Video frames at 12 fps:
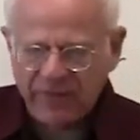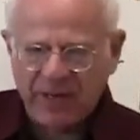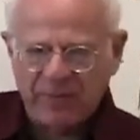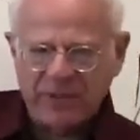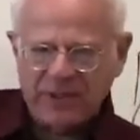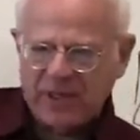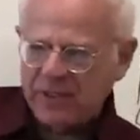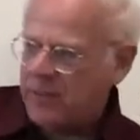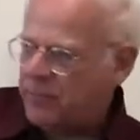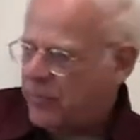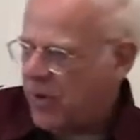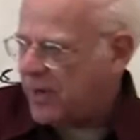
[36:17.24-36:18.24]
in a particular
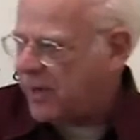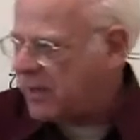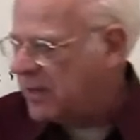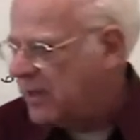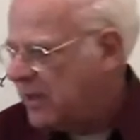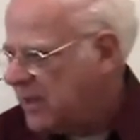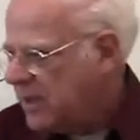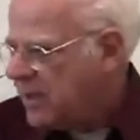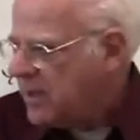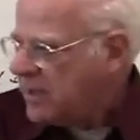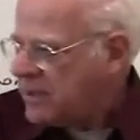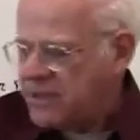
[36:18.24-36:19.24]
product
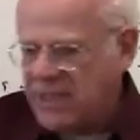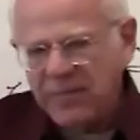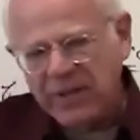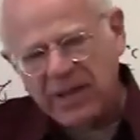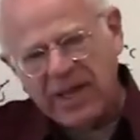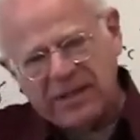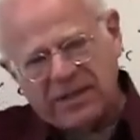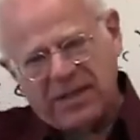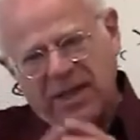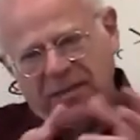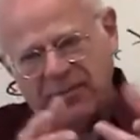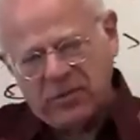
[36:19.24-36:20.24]
stimulates
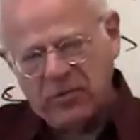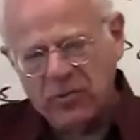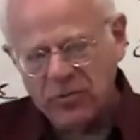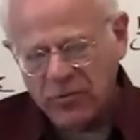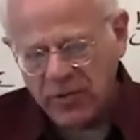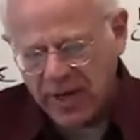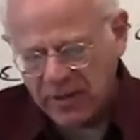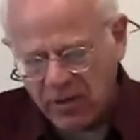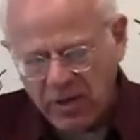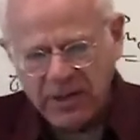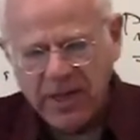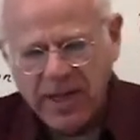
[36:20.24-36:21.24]
them to create
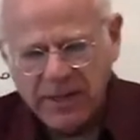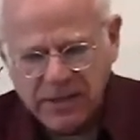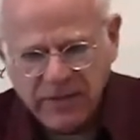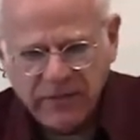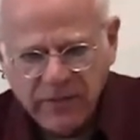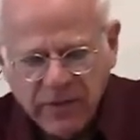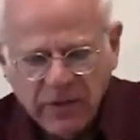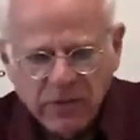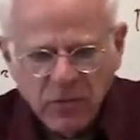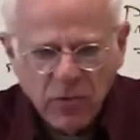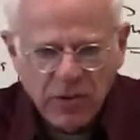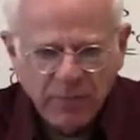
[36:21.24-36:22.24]
all kinds of
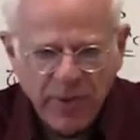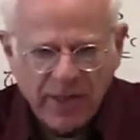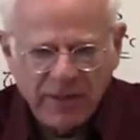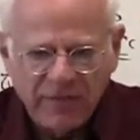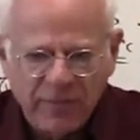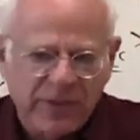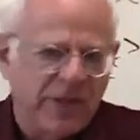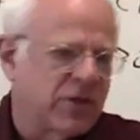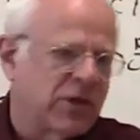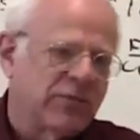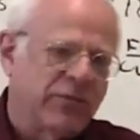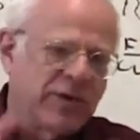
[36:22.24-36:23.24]
new competitive
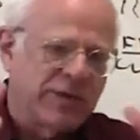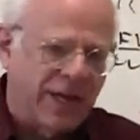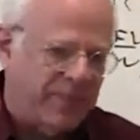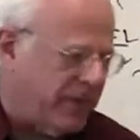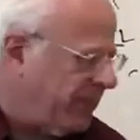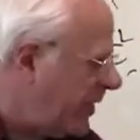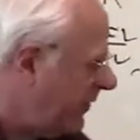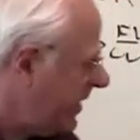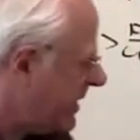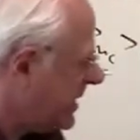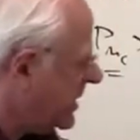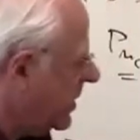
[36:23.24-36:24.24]
positions. For example, if
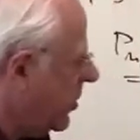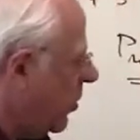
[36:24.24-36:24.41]
this is the